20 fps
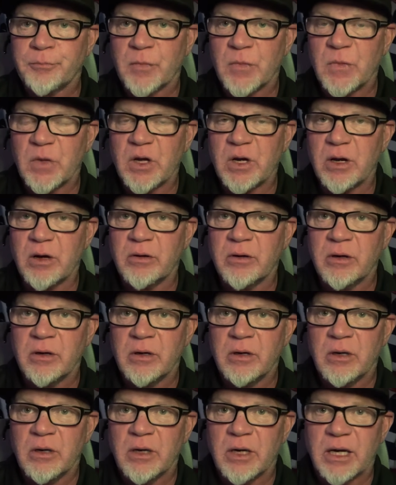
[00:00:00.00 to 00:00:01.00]
you know.
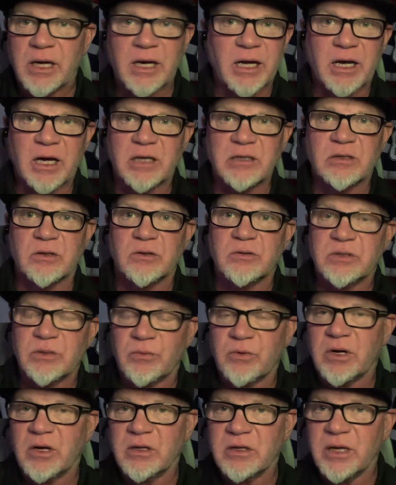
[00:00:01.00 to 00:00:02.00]
And like I told
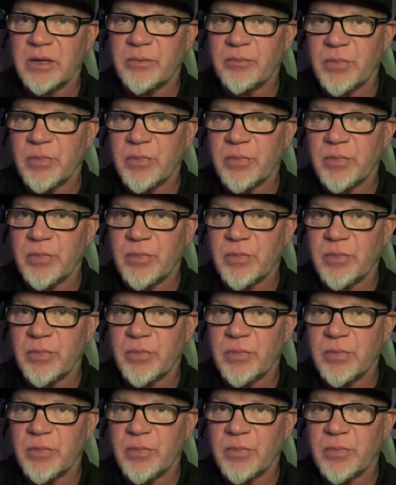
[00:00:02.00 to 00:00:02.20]
someone the other day,